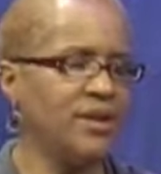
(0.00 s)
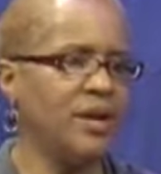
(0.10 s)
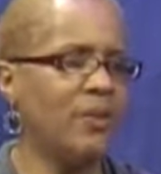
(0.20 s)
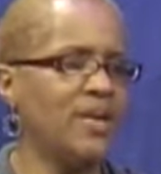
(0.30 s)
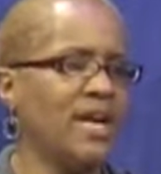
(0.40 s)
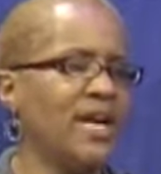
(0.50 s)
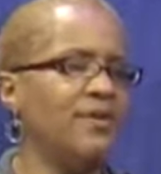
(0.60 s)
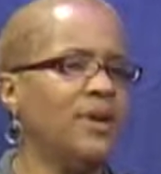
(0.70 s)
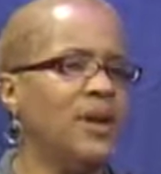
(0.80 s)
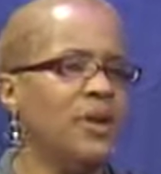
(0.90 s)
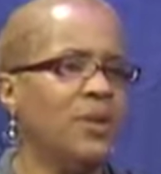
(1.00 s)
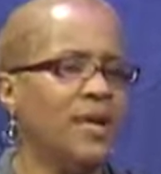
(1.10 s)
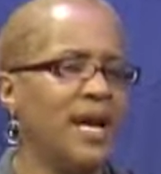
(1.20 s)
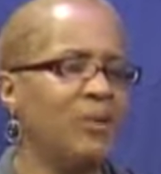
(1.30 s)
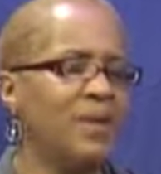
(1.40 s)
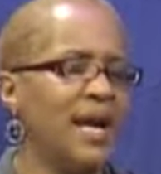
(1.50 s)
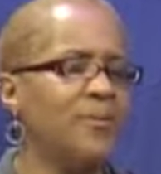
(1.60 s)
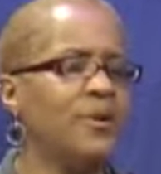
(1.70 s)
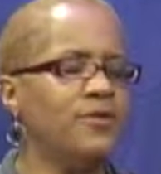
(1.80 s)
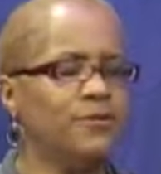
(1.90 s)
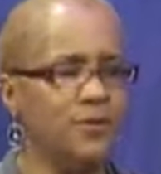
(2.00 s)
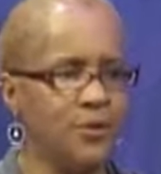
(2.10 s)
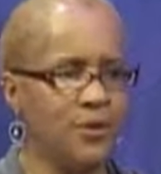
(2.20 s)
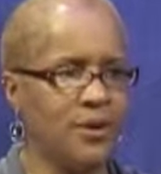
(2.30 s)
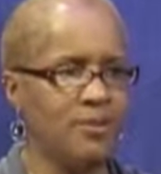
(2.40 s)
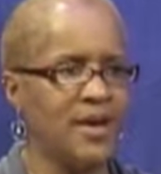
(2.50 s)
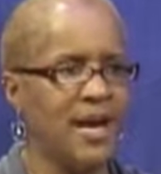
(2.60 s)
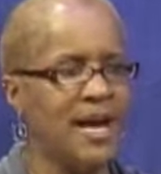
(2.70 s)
You know, I want to have when I perform,